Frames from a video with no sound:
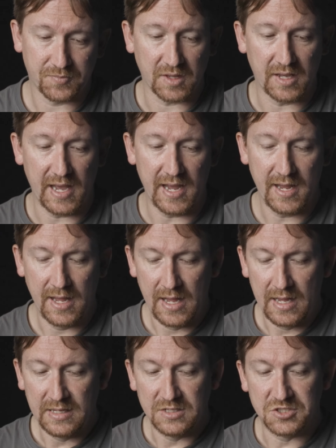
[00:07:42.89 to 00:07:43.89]
Okay?
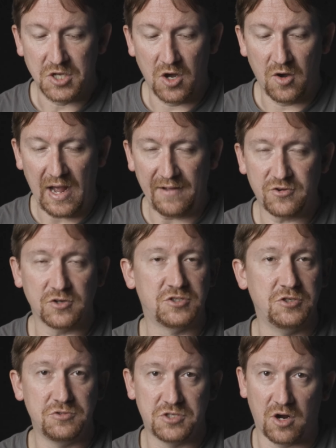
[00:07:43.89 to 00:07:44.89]
So after
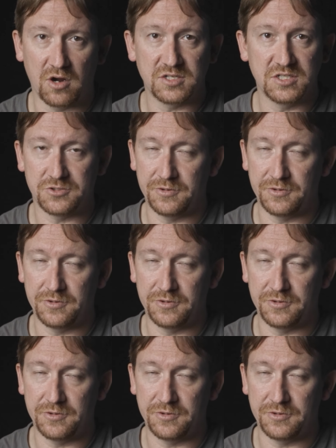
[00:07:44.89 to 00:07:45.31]
2 charges,